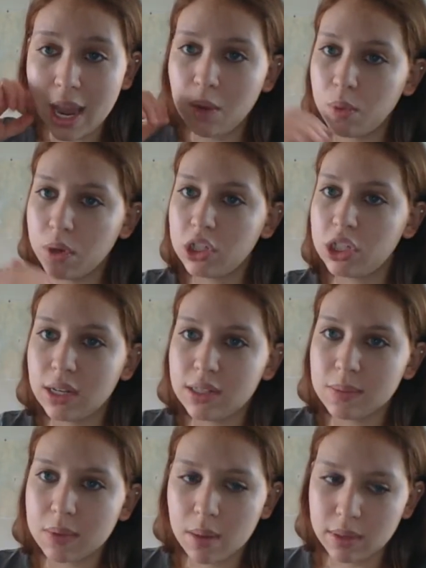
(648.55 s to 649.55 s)
and where she
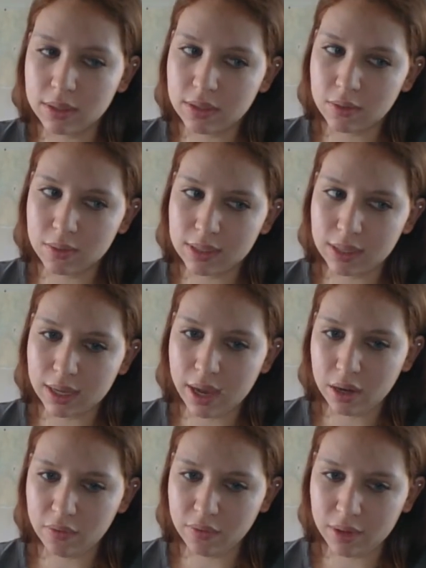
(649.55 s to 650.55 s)
ends up coming to is like
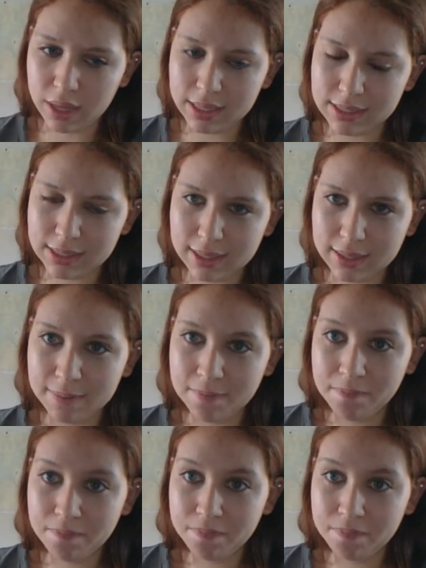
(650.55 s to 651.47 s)
kind of realizing